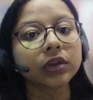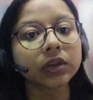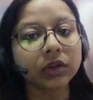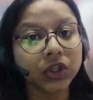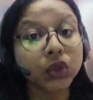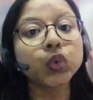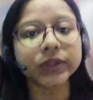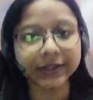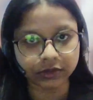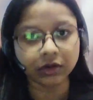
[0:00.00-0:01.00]

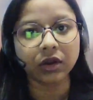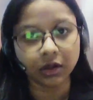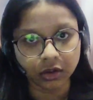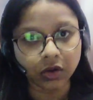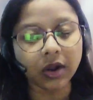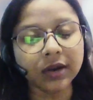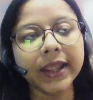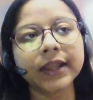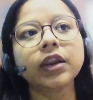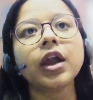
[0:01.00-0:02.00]
used. All
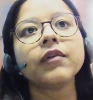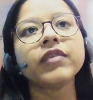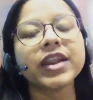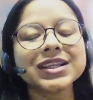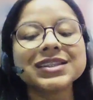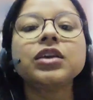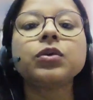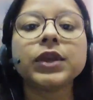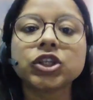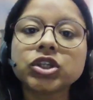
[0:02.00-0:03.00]
right. When I say
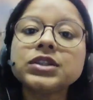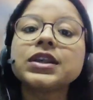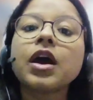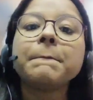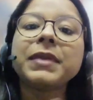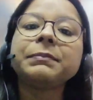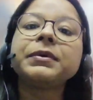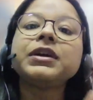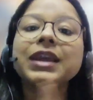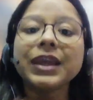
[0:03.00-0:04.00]
equations,
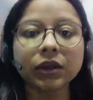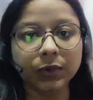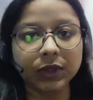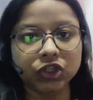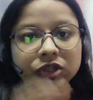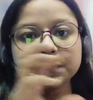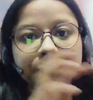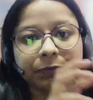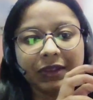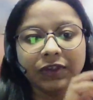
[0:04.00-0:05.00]
paper A equations,
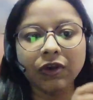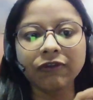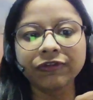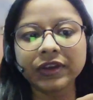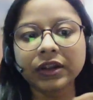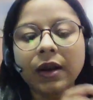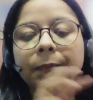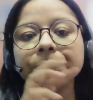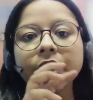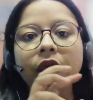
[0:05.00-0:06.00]
PV of
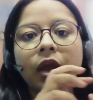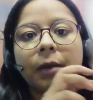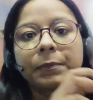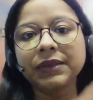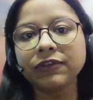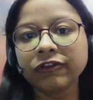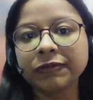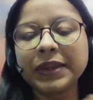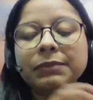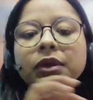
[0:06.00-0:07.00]
income, PV of
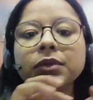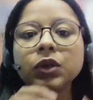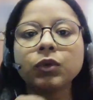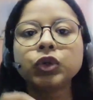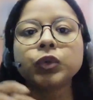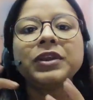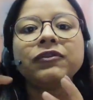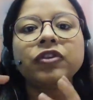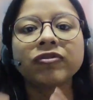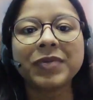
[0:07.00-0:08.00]
premium equal to
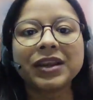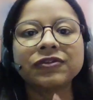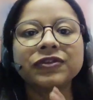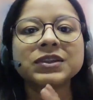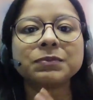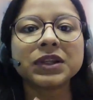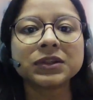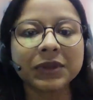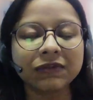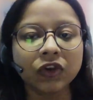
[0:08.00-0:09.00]
PV of benefits plus
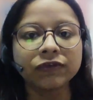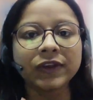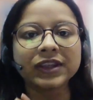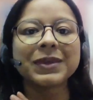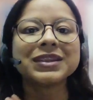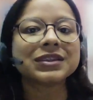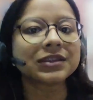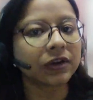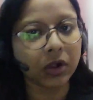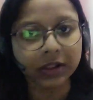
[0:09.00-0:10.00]
PV of expenses
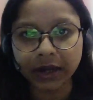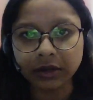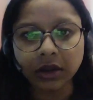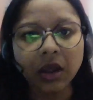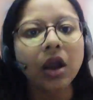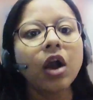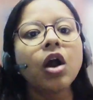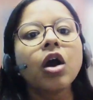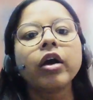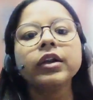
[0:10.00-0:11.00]
and all that.
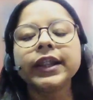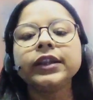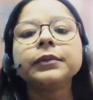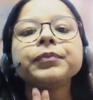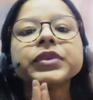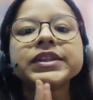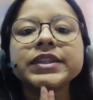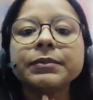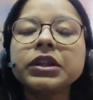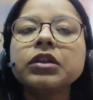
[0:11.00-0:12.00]
All right.
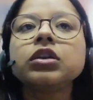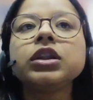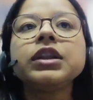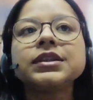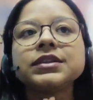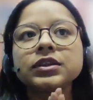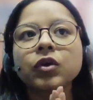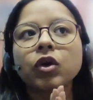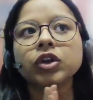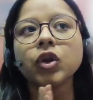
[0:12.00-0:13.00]
Similarly, let's just
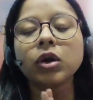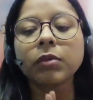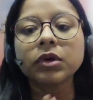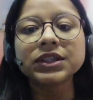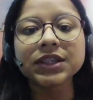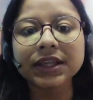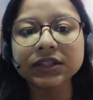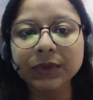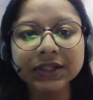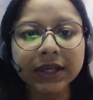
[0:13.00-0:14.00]
uh, talk about
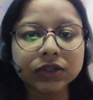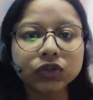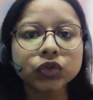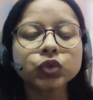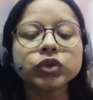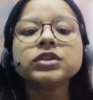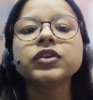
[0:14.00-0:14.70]
CS1, CS2 students. For